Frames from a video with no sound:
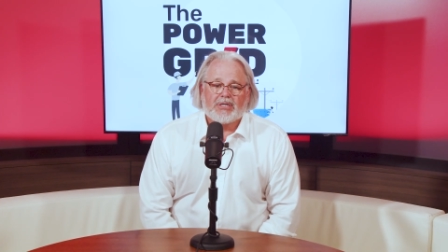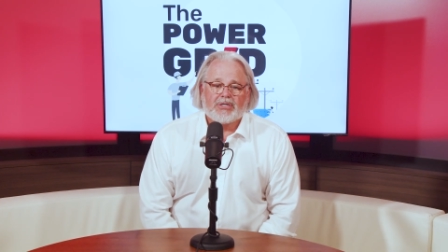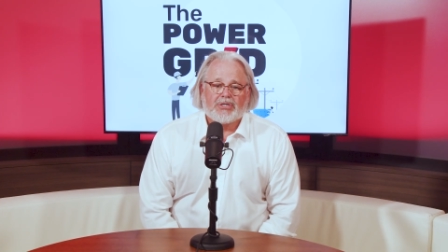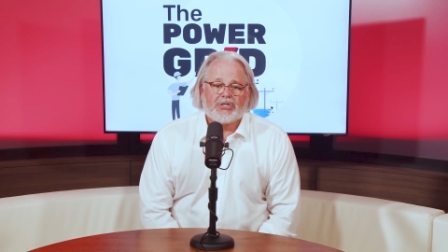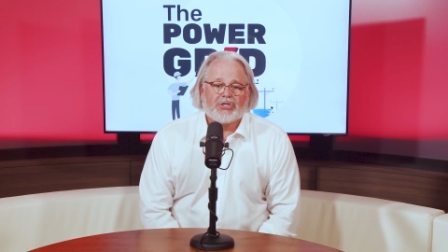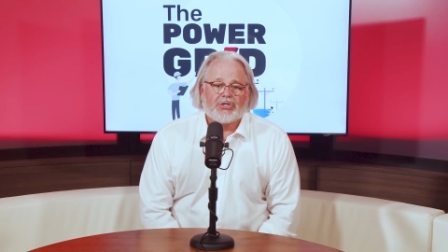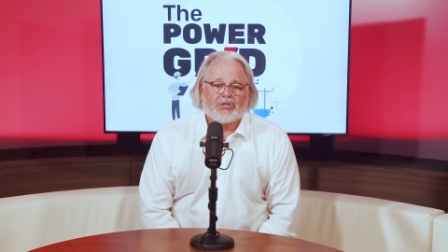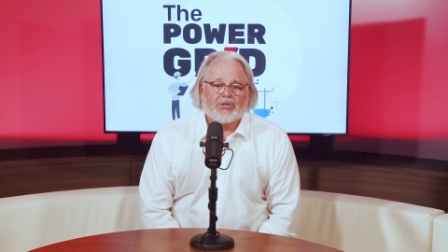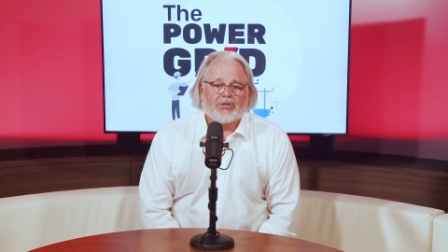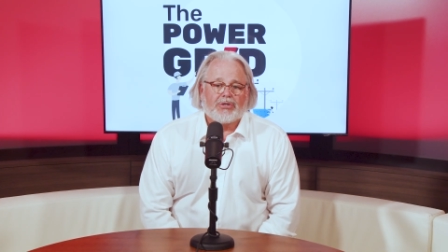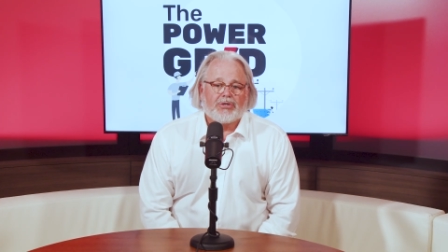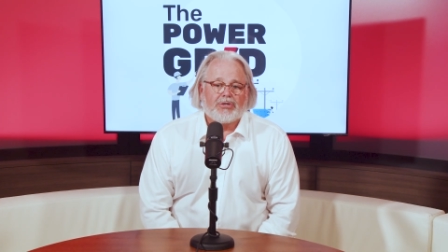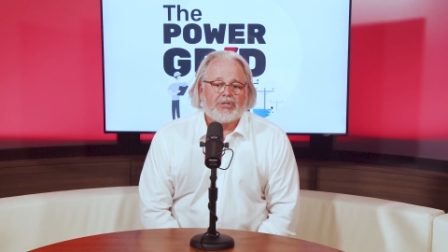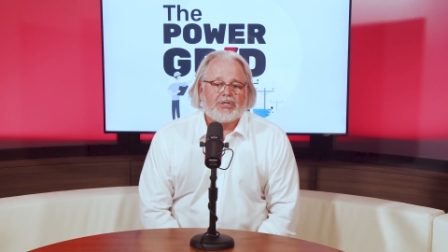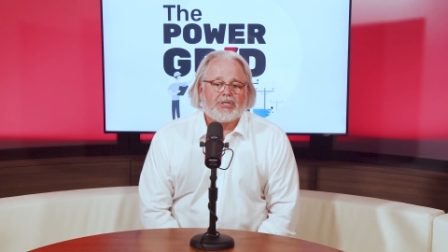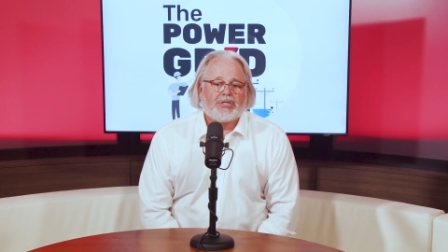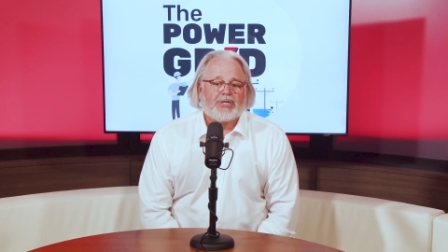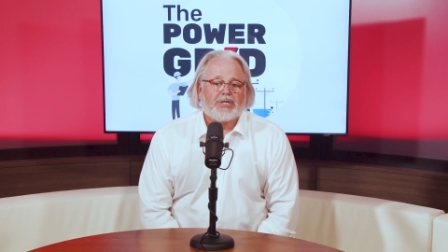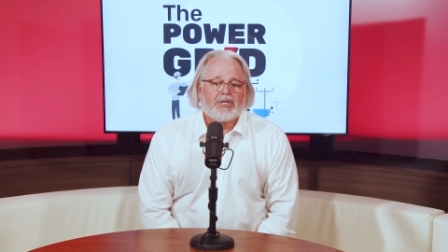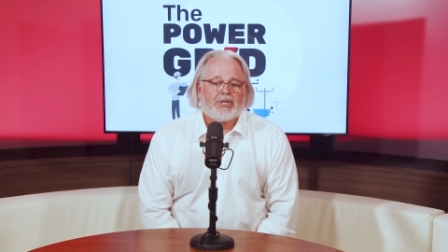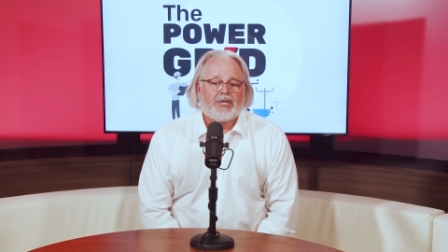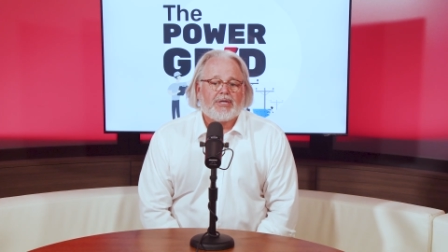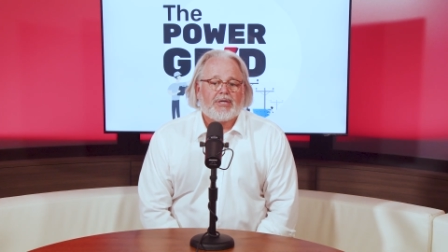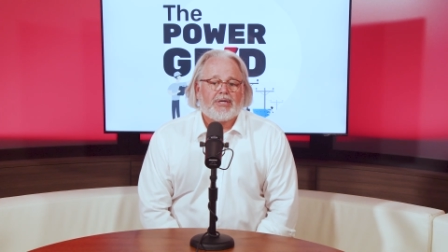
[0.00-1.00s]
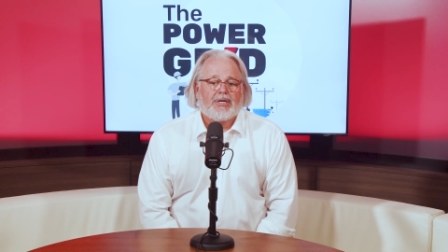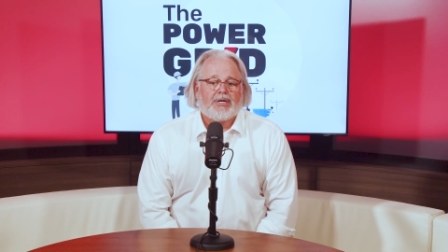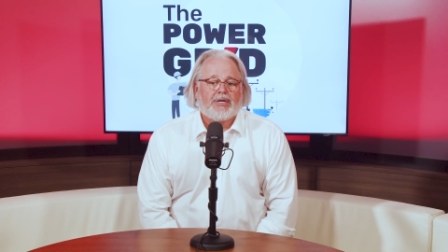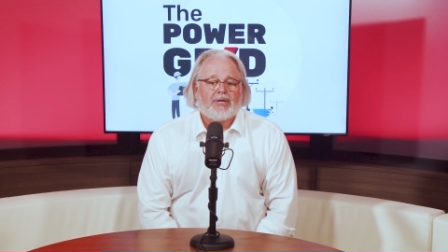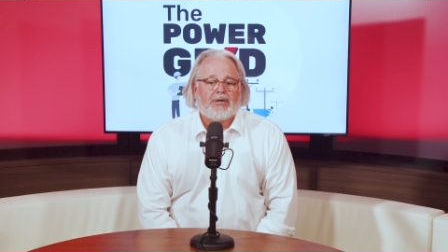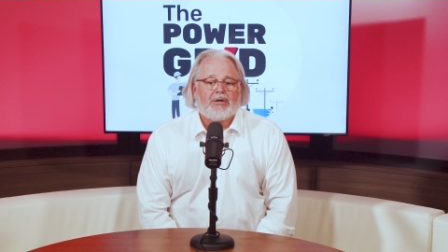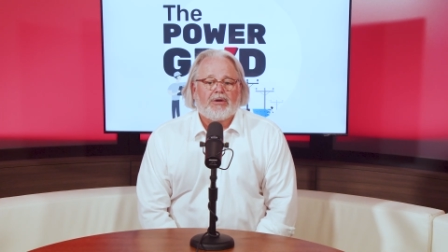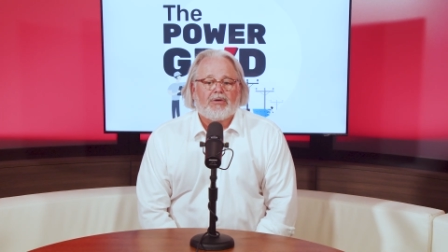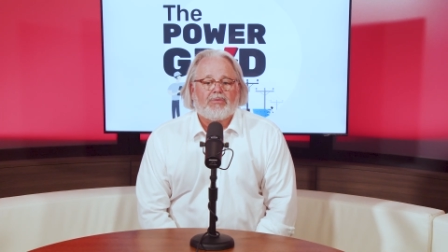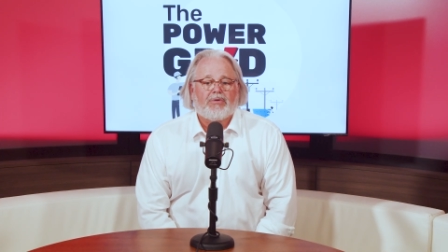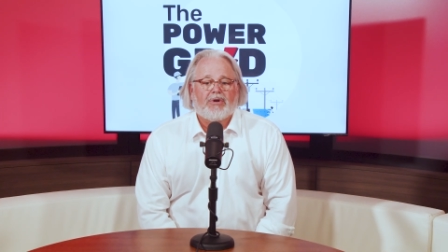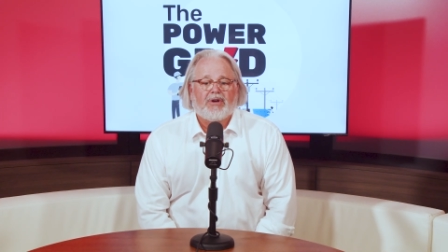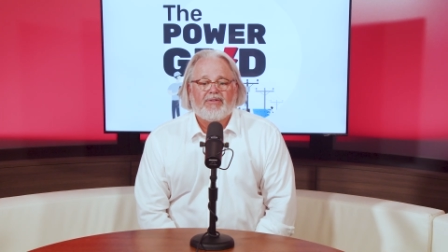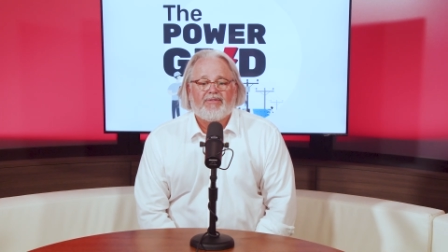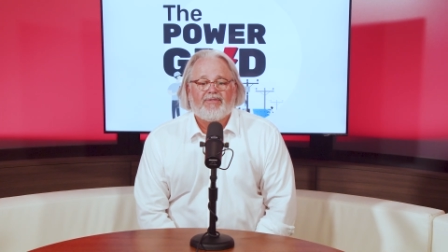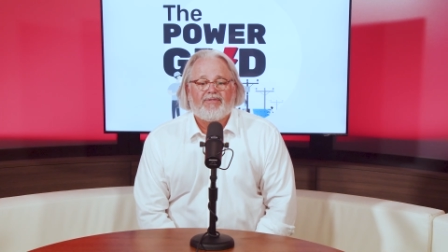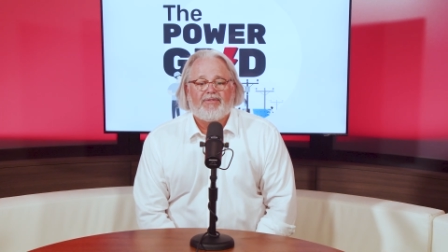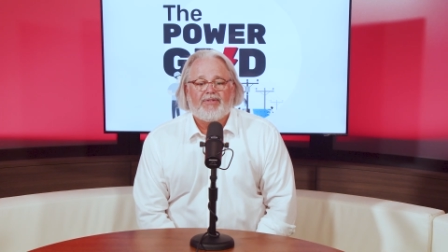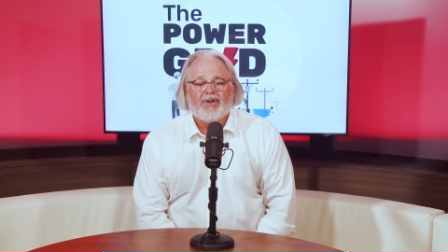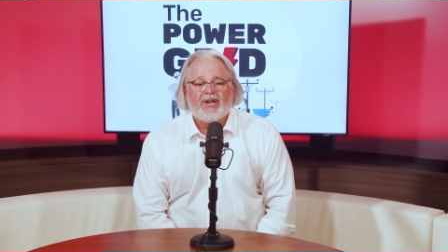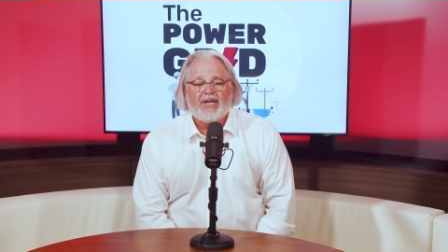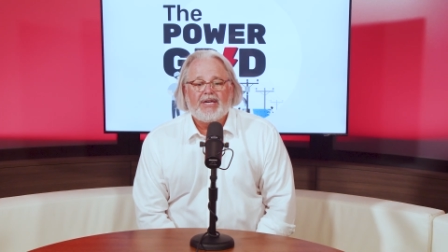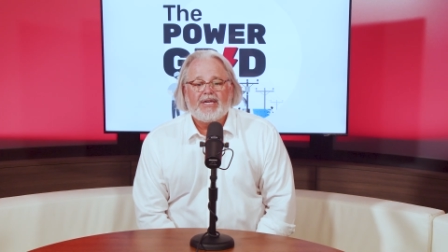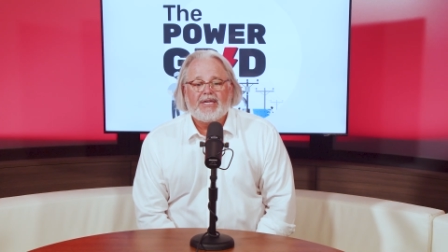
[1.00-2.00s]
a surge, what
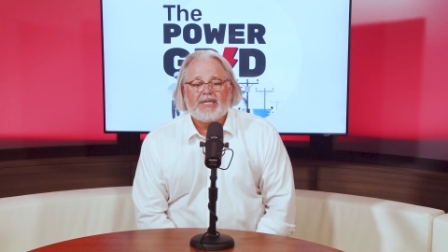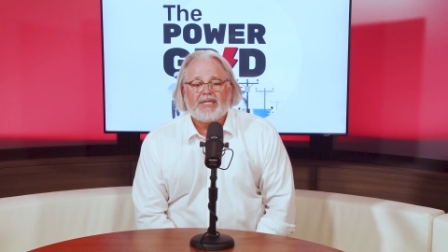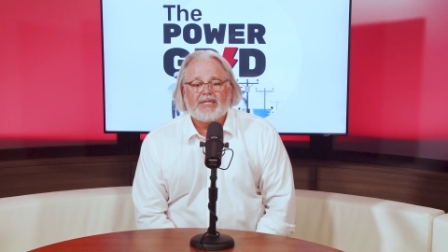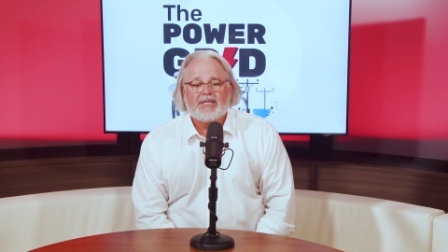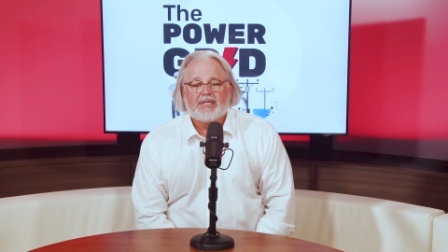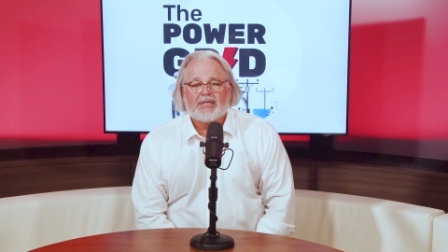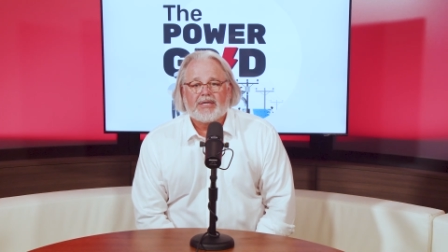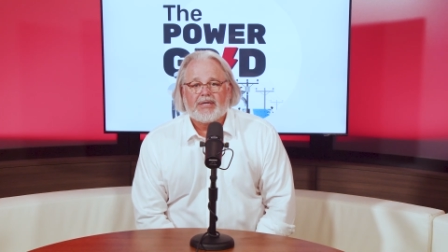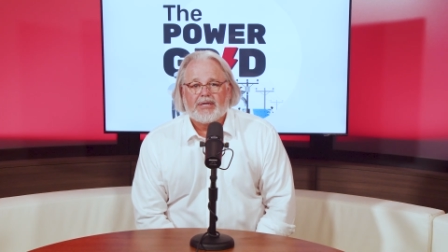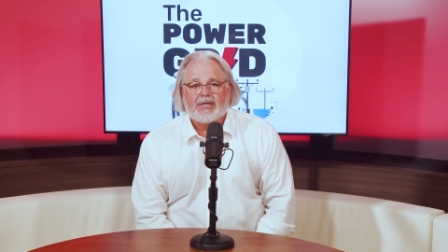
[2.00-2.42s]
phase